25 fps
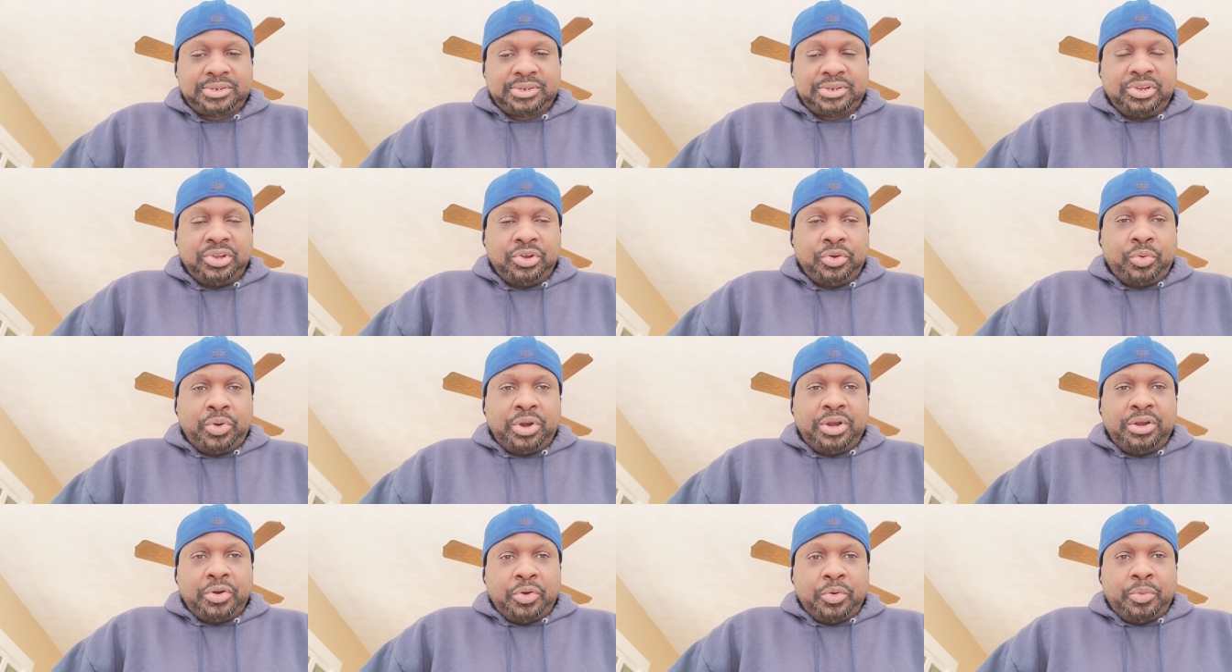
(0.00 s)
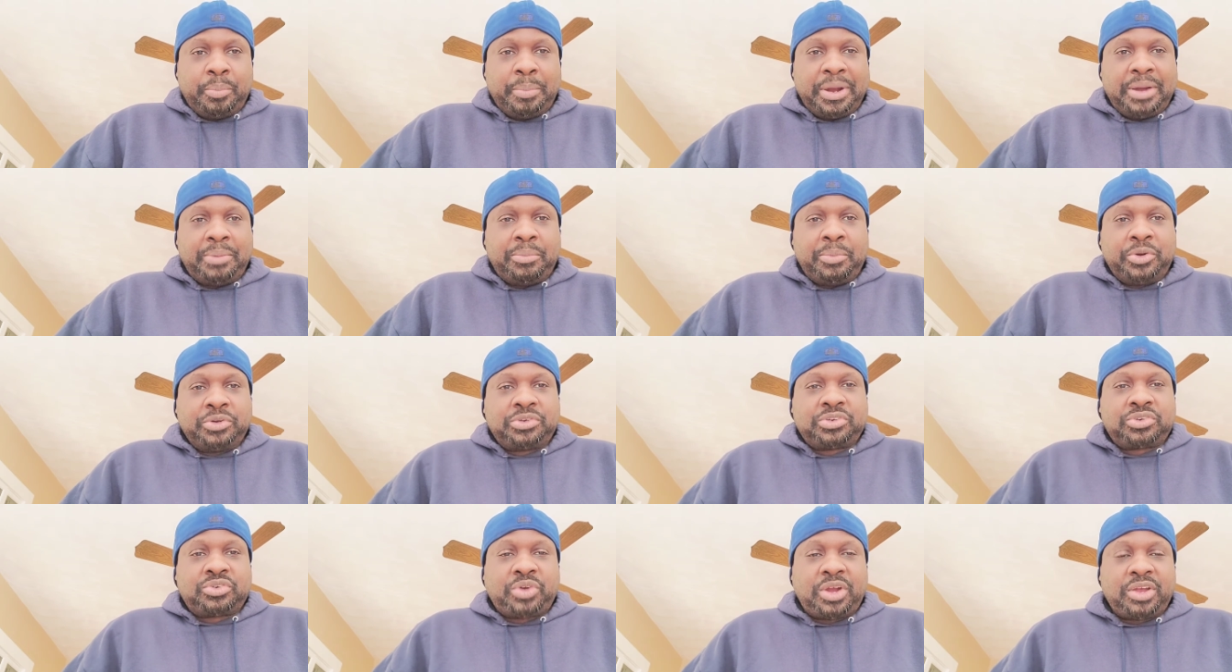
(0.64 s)
You want to know what my
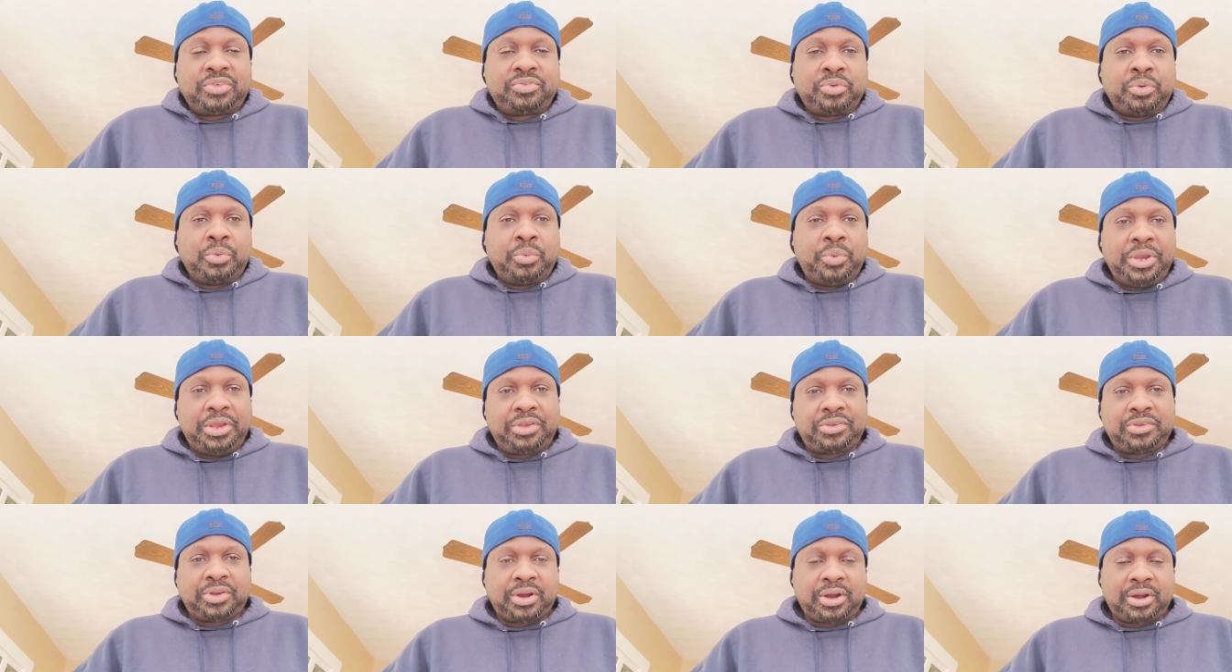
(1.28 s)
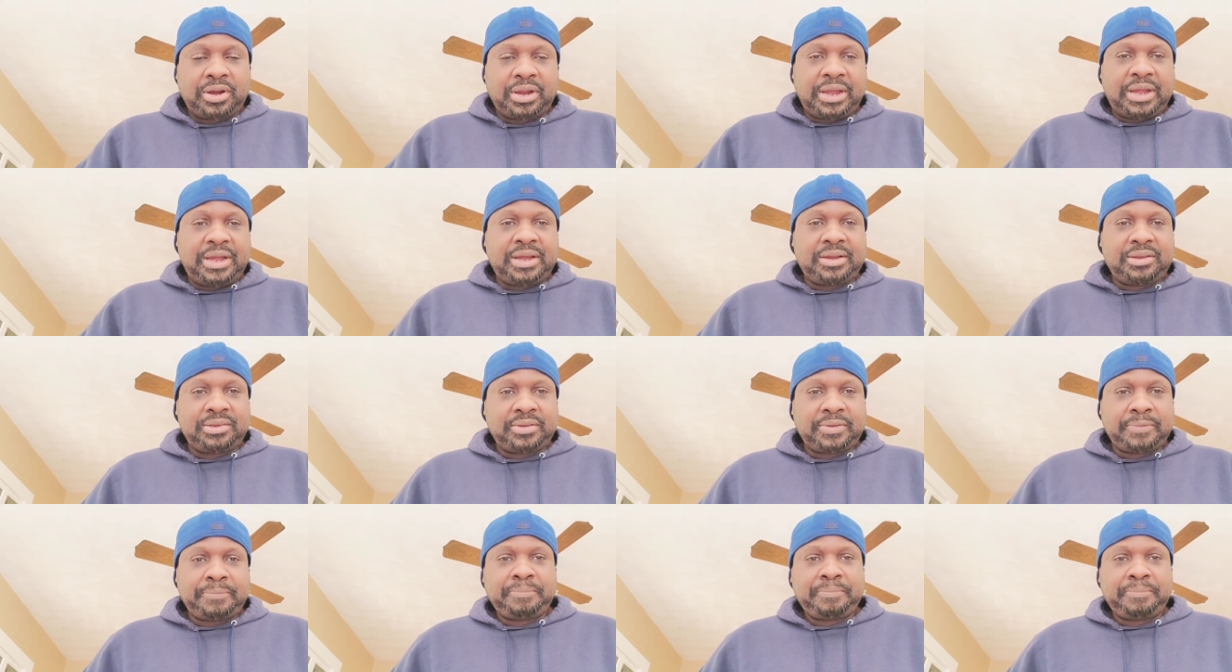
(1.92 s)
most stressful weeks are, guys?